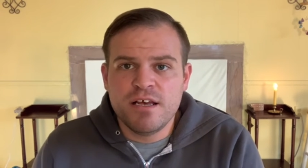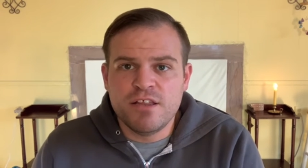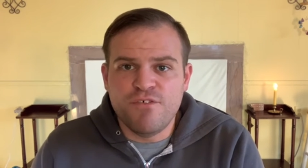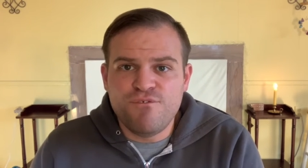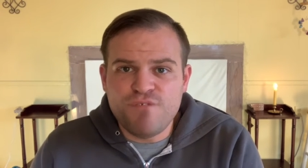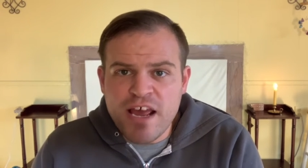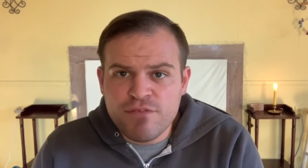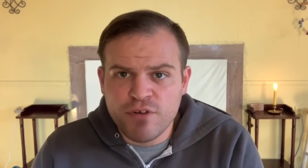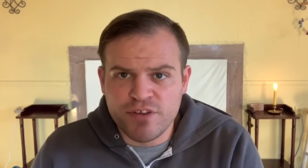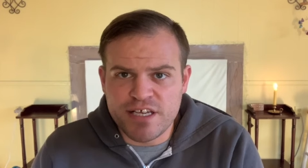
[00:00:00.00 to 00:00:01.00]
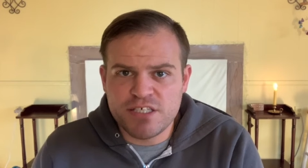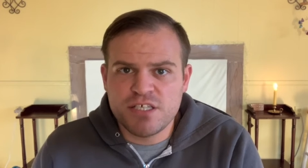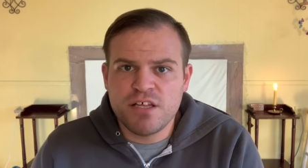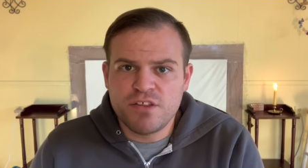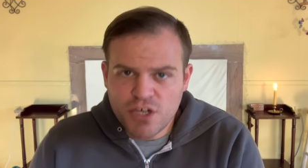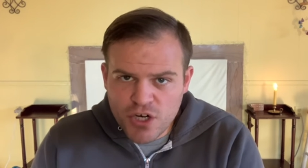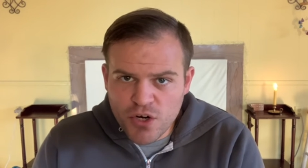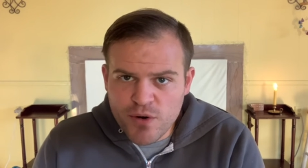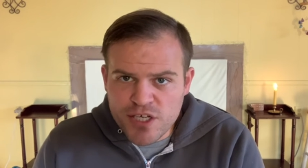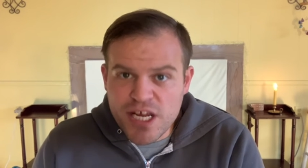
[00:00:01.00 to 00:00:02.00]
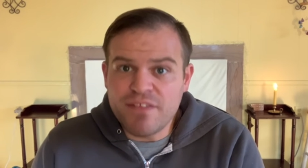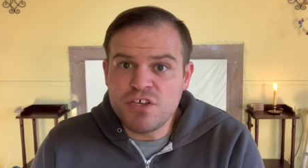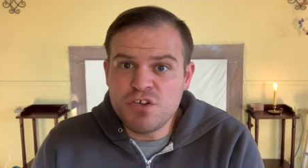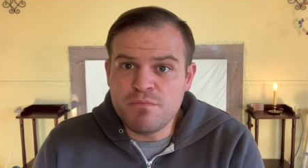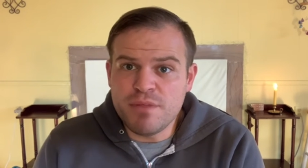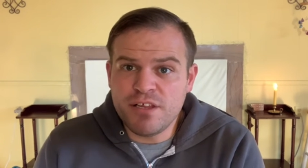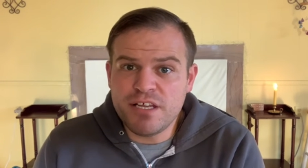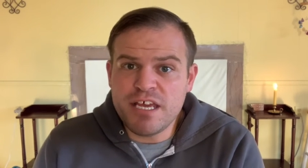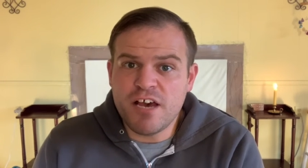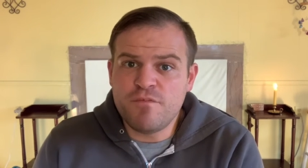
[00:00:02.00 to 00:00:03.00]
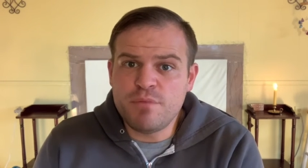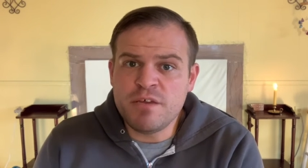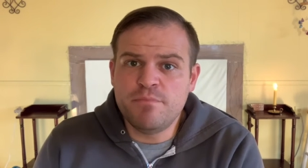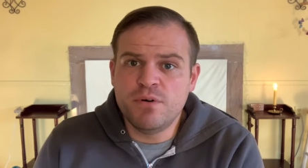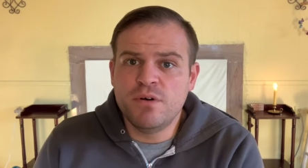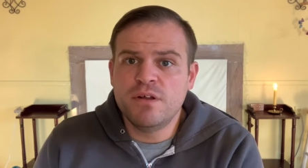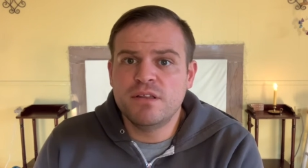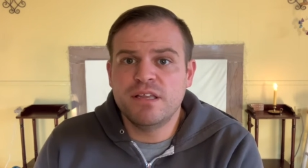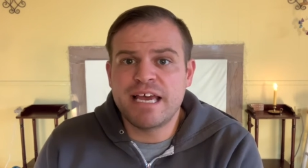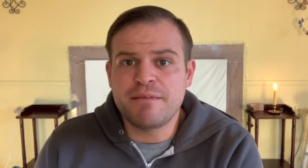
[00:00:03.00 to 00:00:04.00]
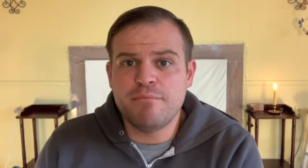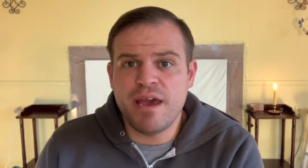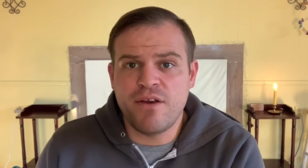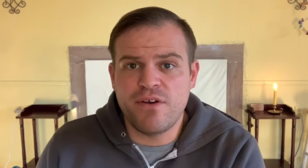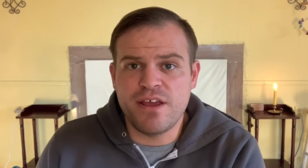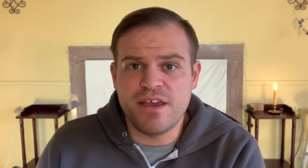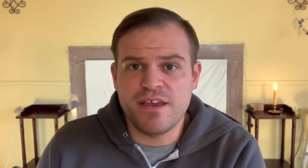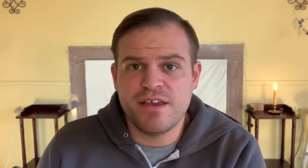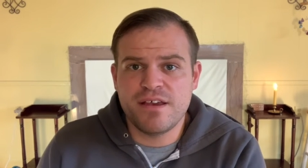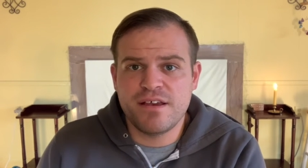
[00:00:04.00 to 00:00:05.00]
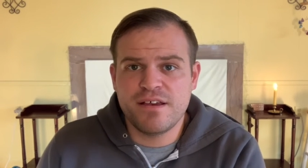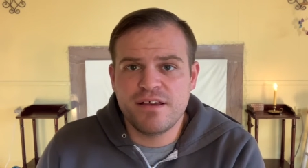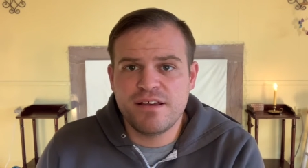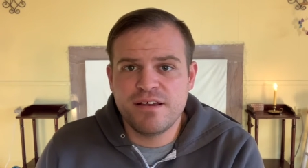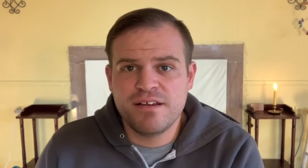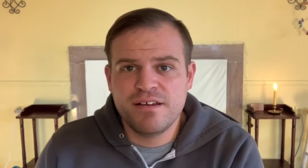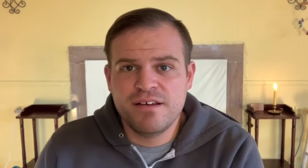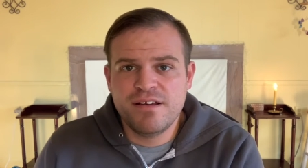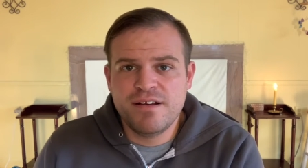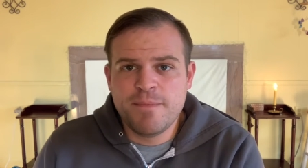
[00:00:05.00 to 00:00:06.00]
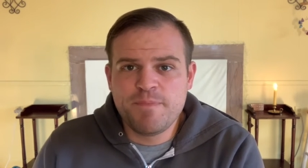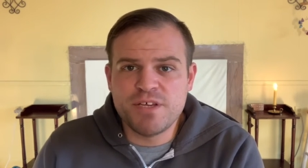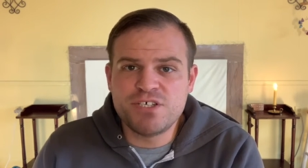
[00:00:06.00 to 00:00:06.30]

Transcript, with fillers: the faithfulness, the courage, and the humility of people like Mary. The